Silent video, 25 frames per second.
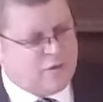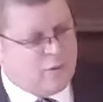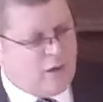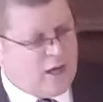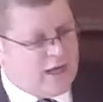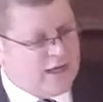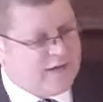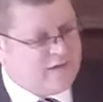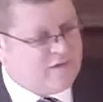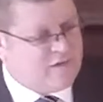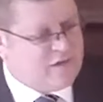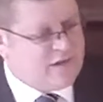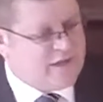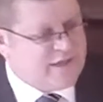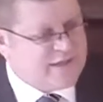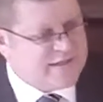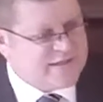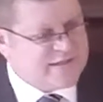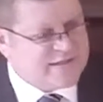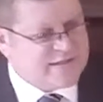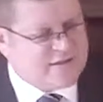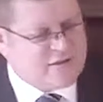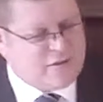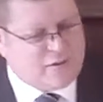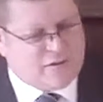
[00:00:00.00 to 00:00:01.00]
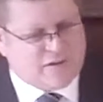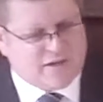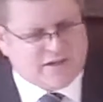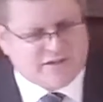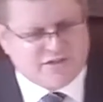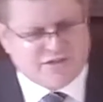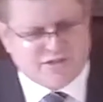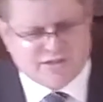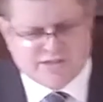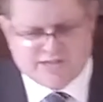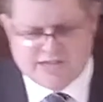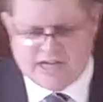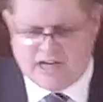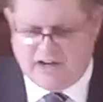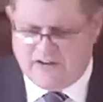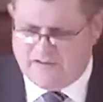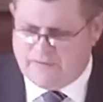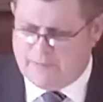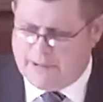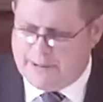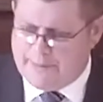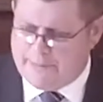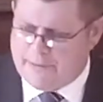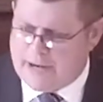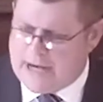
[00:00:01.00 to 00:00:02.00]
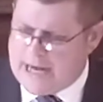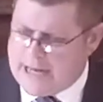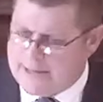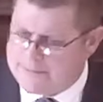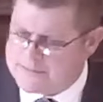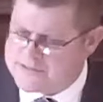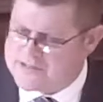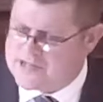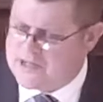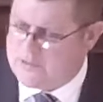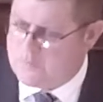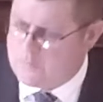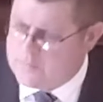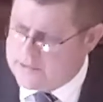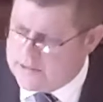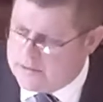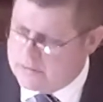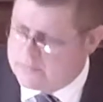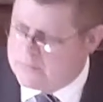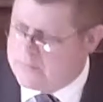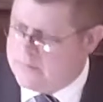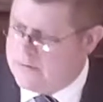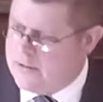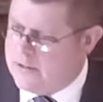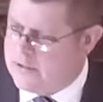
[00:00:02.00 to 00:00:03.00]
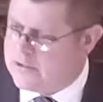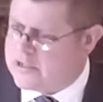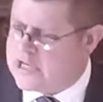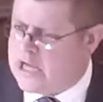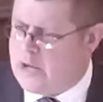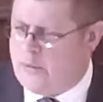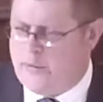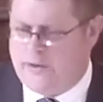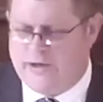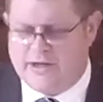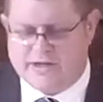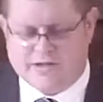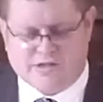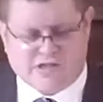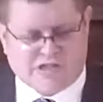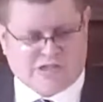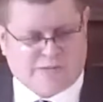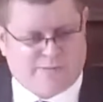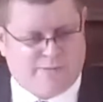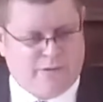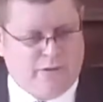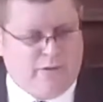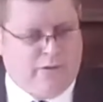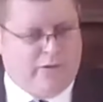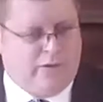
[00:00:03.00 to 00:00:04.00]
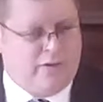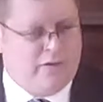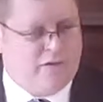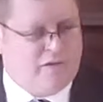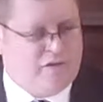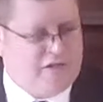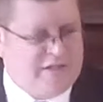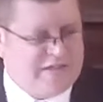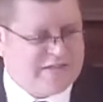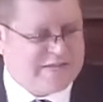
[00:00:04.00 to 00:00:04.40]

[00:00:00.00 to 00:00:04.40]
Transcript: ideas, and you think to yourself, well, perhaps I will go and explore this